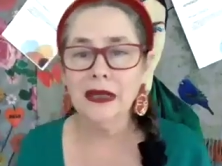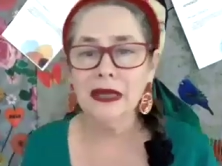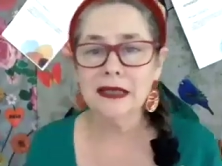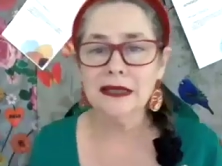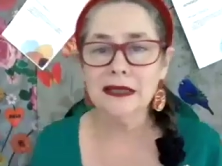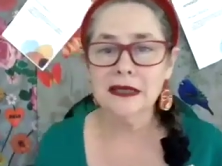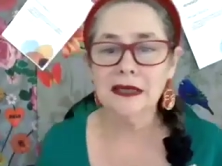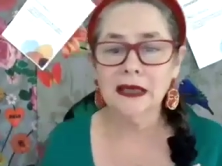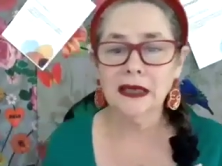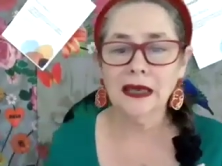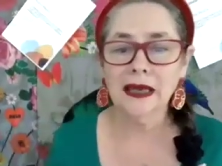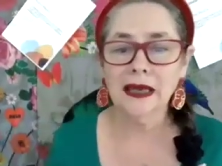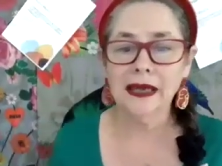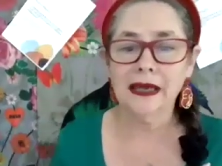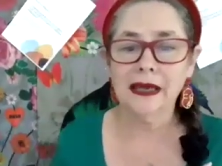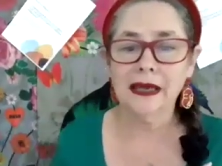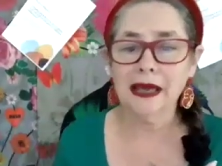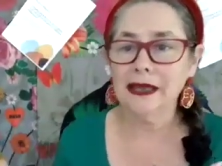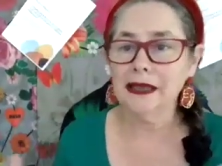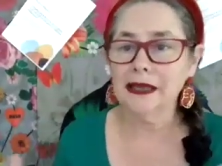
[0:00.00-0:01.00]
against the
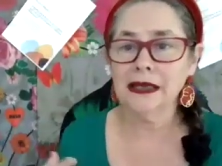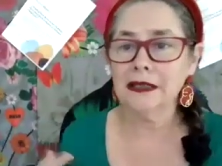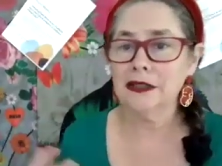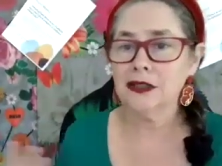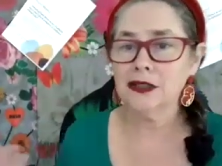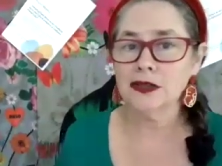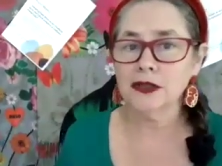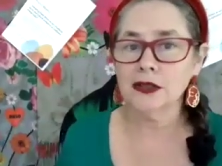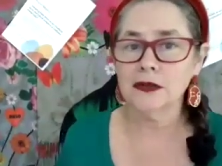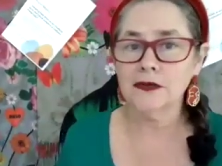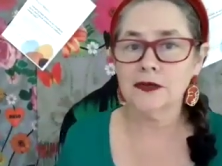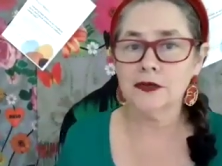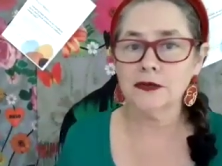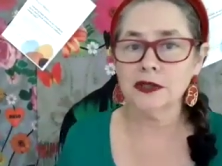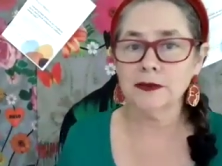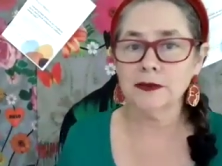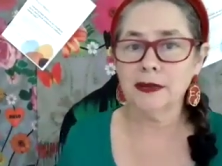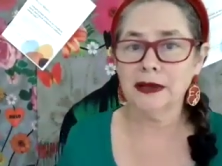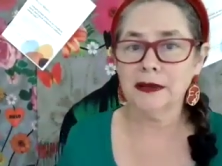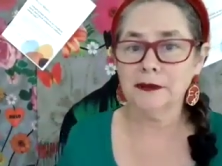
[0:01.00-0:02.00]
king, and he deserves
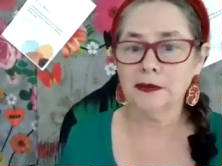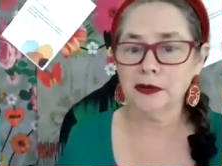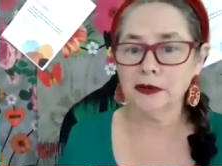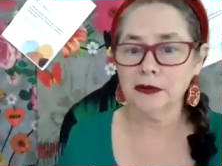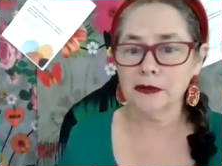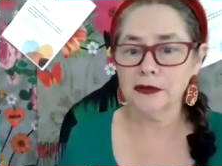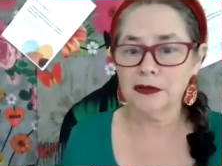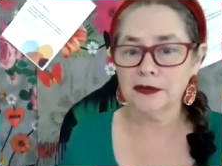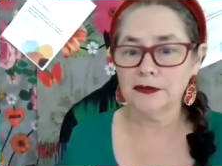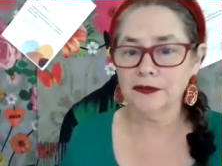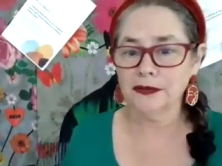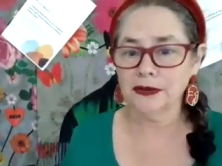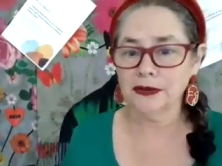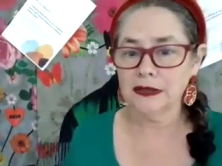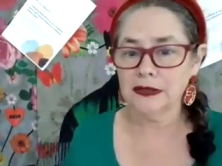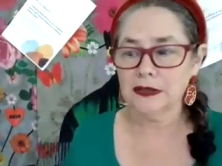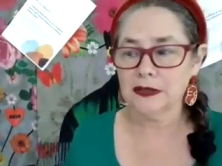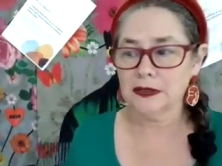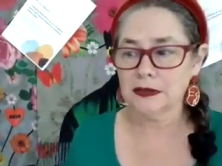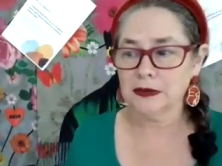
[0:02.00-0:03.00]
respect because of
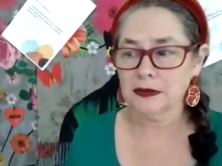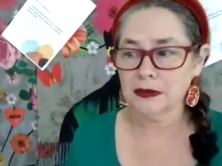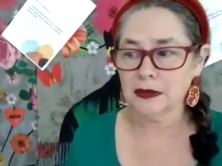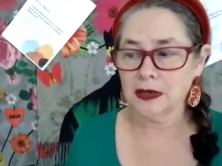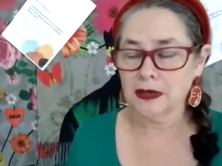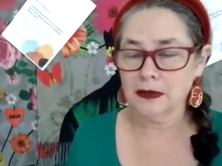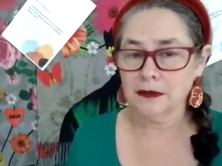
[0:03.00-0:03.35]
his